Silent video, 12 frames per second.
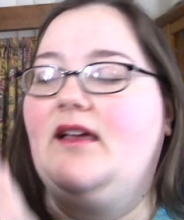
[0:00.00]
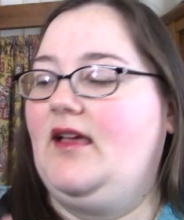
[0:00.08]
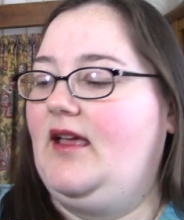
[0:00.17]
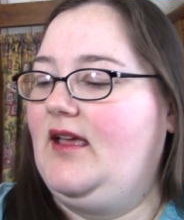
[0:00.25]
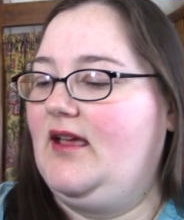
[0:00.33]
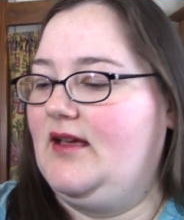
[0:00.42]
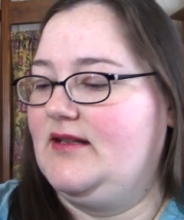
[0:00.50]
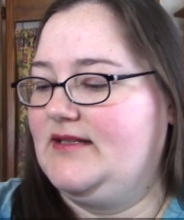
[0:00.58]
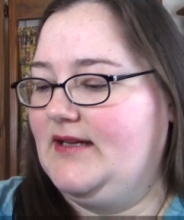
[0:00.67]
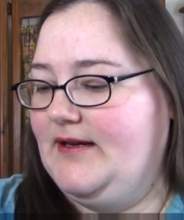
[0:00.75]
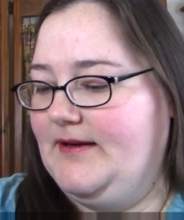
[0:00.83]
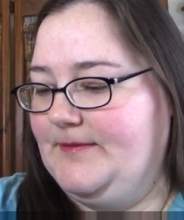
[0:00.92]
And
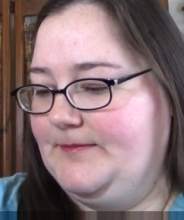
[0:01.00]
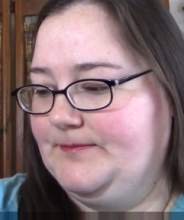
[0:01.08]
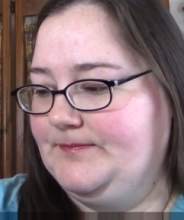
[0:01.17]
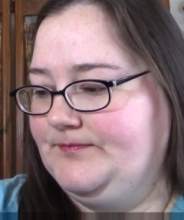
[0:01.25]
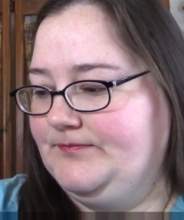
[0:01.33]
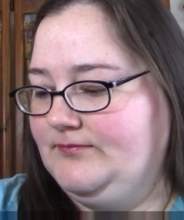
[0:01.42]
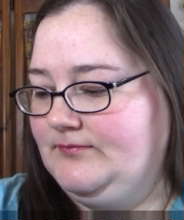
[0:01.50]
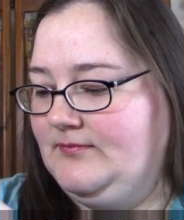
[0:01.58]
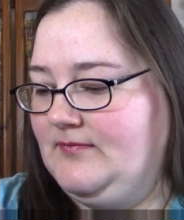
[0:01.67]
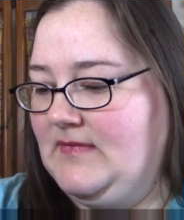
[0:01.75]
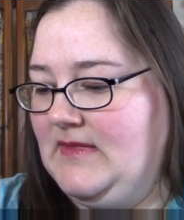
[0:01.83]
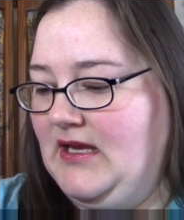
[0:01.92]
um,
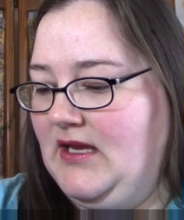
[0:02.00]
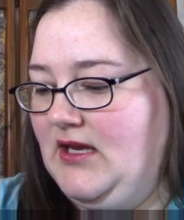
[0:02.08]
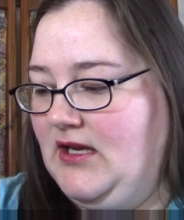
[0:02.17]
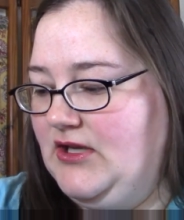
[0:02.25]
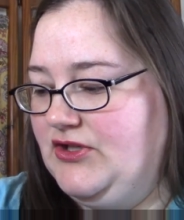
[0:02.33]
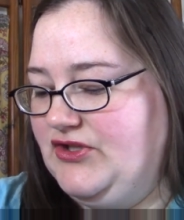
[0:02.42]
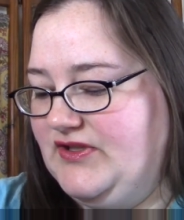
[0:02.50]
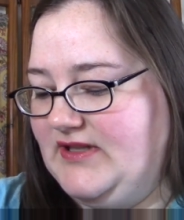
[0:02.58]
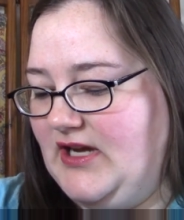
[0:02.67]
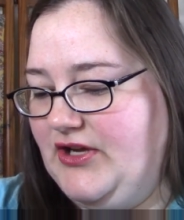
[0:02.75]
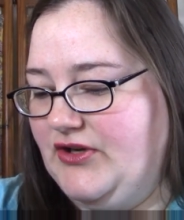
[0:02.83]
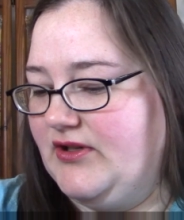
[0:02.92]
just
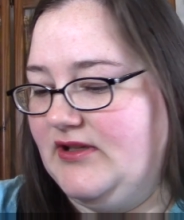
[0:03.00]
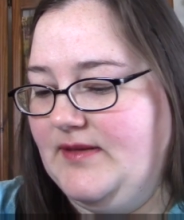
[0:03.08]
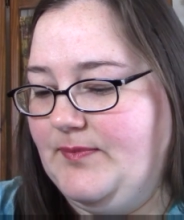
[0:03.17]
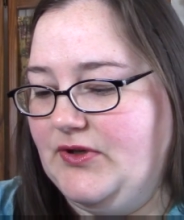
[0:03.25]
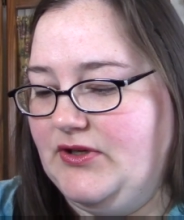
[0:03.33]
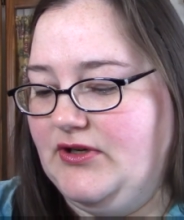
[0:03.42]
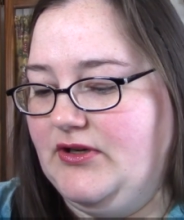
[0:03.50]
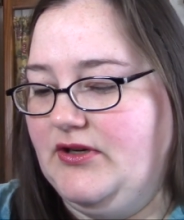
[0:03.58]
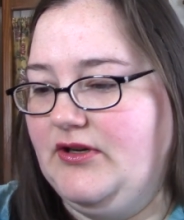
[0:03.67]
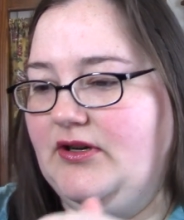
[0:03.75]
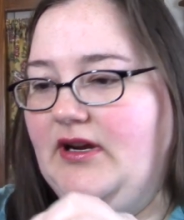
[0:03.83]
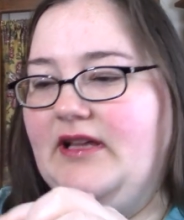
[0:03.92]
got your
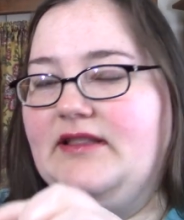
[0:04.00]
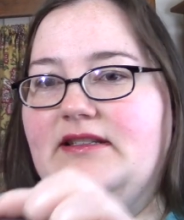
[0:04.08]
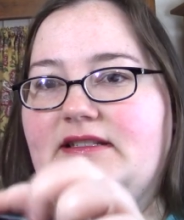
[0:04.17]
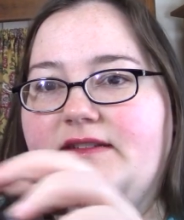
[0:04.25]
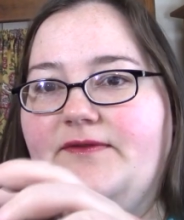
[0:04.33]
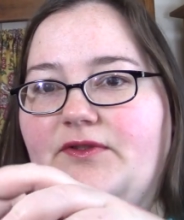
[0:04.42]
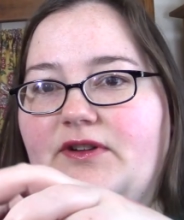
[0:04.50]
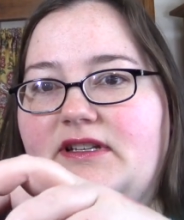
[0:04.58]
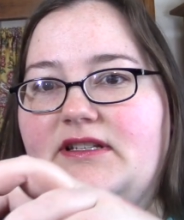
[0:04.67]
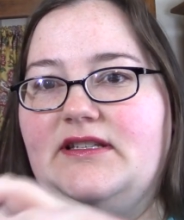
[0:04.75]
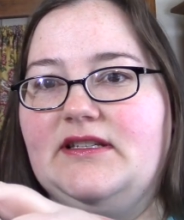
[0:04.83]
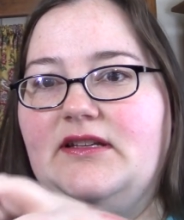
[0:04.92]
clipper and the
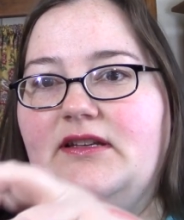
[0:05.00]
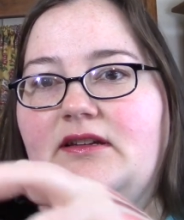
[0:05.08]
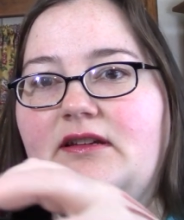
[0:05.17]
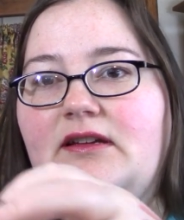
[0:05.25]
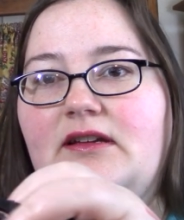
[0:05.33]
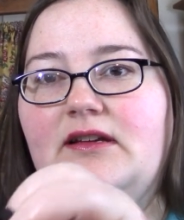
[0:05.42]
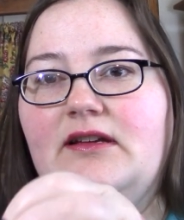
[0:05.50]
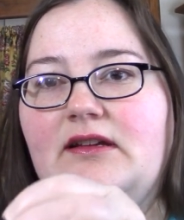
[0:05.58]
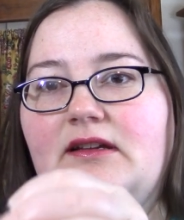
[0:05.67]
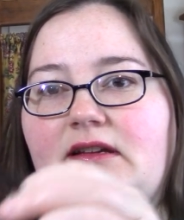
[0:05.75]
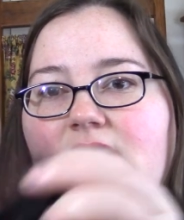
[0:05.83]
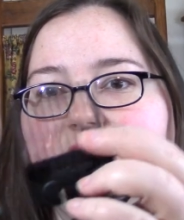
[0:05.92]
different
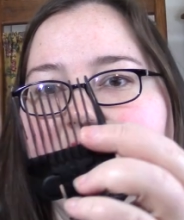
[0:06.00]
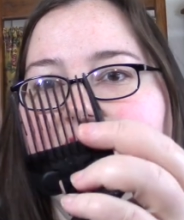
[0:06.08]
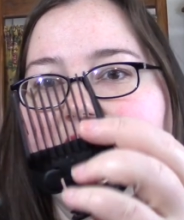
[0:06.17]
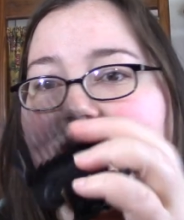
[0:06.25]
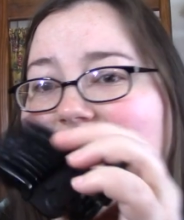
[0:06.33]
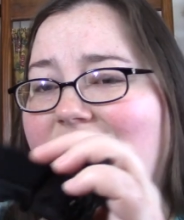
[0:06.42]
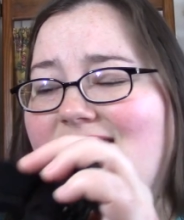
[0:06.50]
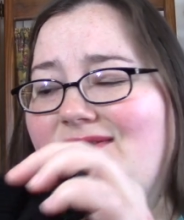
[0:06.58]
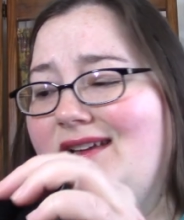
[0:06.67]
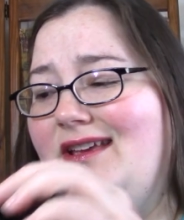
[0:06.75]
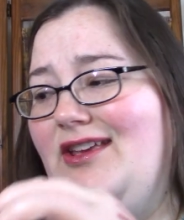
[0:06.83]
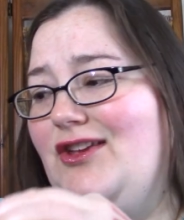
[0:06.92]
lengths. Kind of
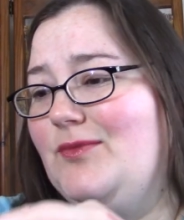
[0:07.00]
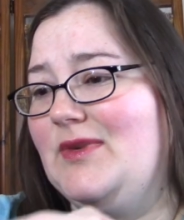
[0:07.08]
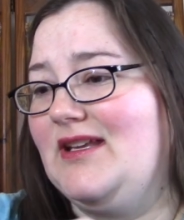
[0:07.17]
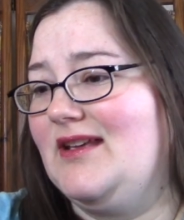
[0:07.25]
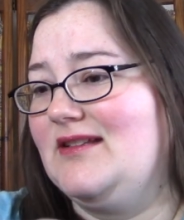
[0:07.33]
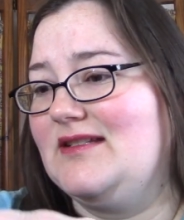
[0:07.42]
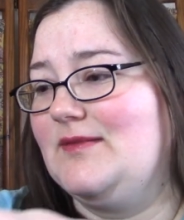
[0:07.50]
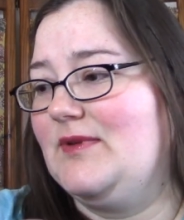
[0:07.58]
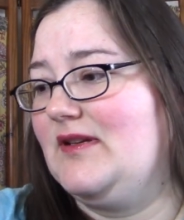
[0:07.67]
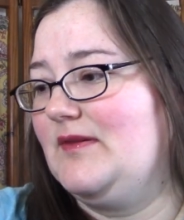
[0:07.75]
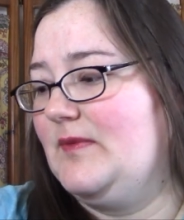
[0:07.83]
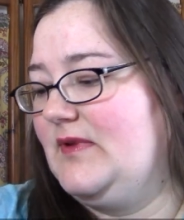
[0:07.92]
like a human kit to
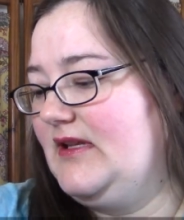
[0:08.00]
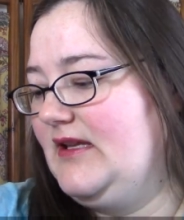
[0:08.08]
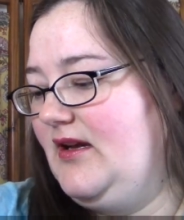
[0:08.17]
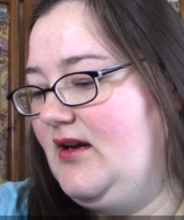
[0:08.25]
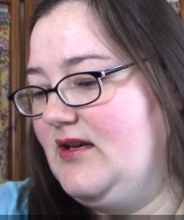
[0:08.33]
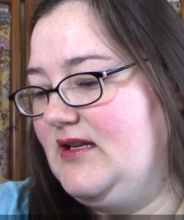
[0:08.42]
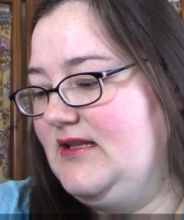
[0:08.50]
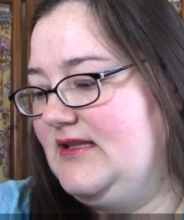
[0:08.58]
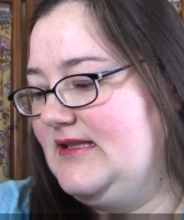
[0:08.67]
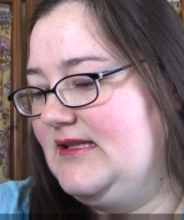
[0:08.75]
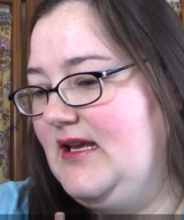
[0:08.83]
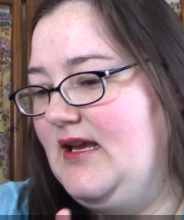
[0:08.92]
be completely
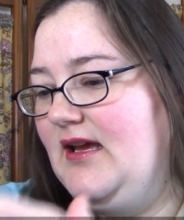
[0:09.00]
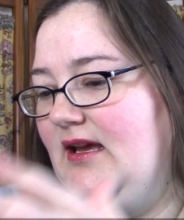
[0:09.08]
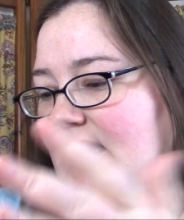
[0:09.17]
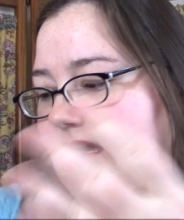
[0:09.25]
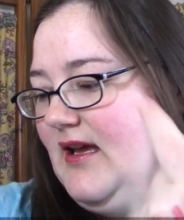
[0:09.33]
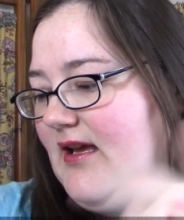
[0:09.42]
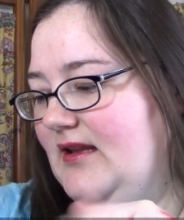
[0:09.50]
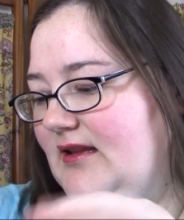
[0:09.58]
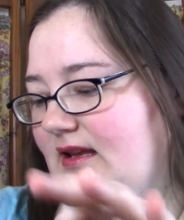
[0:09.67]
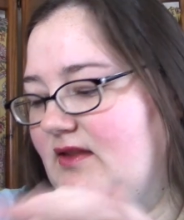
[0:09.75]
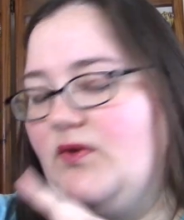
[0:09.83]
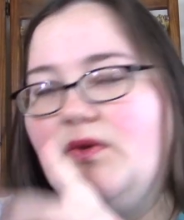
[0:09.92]
honest. And
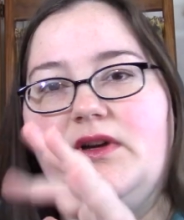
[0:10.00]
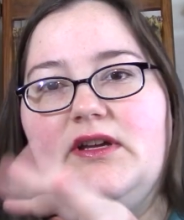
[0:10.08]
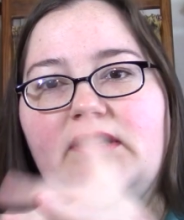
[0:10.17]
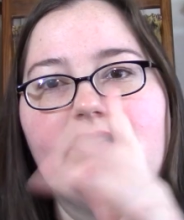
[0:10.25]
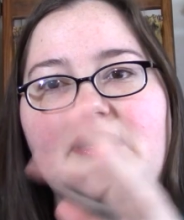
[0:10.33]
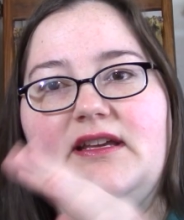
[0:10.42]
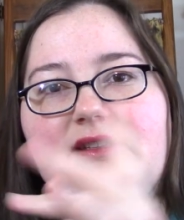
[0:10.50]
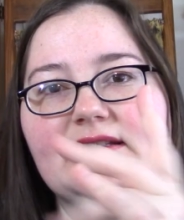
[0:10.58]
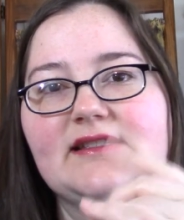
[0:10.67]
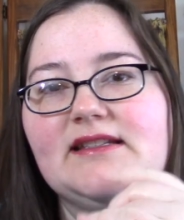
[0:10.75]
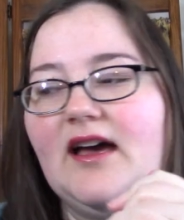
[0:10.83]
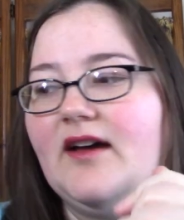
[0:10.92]
like the oiling and
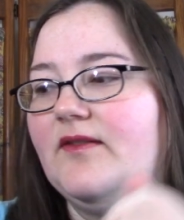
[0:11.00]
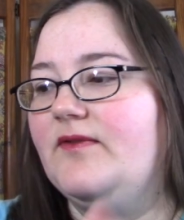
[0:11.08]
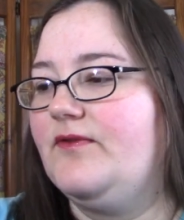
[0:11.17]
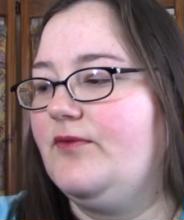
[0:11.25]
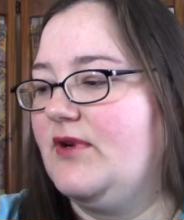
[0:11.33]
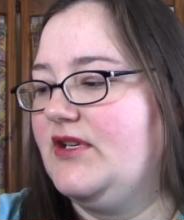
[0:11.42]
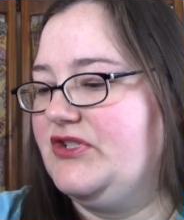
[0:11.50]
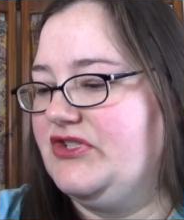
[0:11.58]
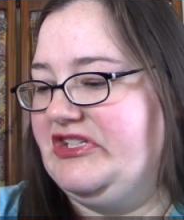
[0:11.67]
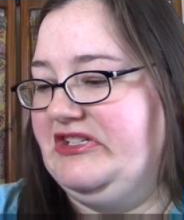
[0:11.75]
stuff, which